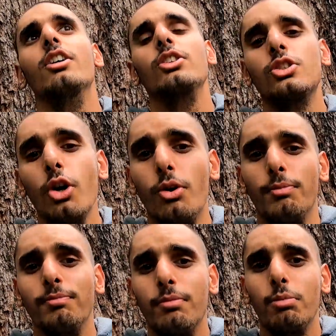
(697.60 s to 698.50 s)
So
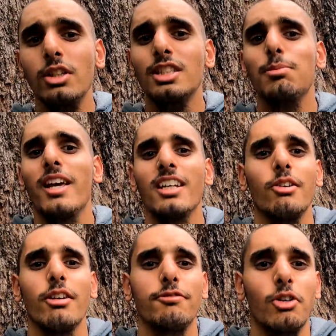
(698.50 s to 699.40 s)
what's the plan
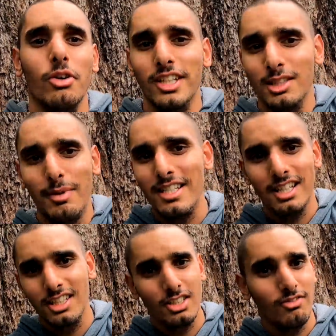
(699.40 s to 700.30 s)
going forward? This is
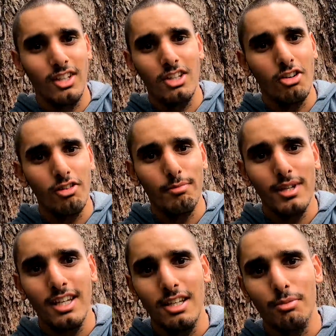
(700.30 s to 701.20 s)
basically just a video of
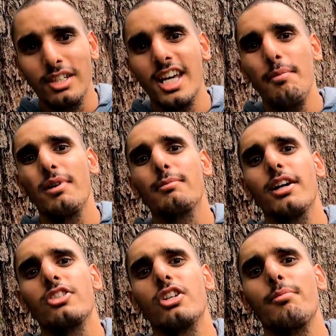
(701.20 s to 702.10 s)
me recapping
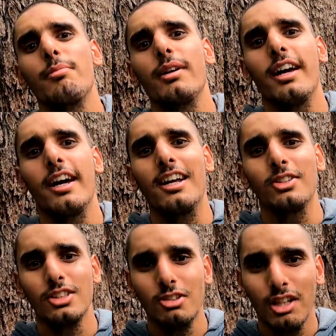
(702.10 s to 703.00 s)
my trip and
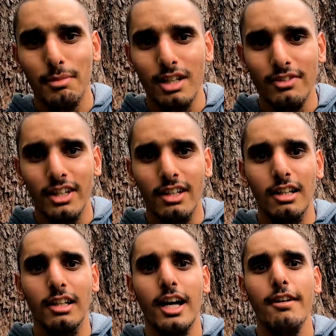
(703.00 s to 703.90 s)
also doing a bit of a
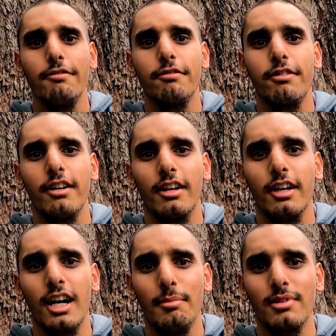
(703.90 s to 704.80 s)
life
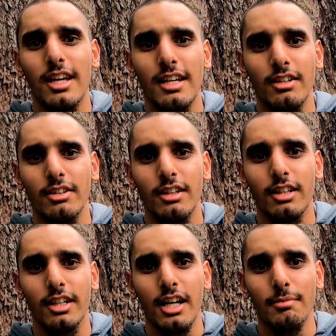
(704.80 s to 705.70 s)
update,
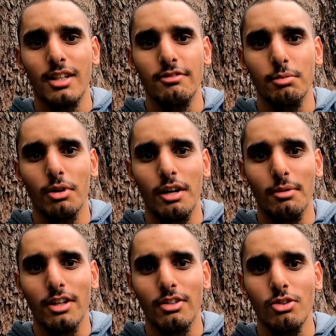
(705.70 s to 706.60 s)
an update for what I
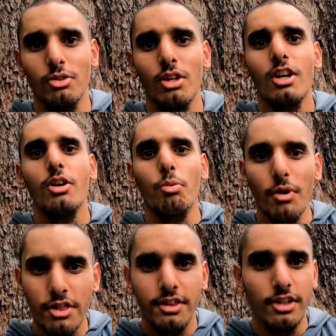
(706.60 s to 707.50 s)
want to do
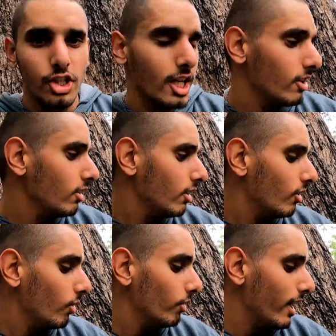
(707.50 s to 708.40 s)
with the channel,
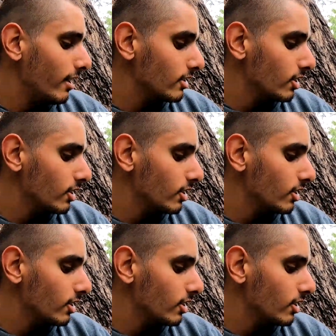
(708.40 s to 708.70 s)
all that.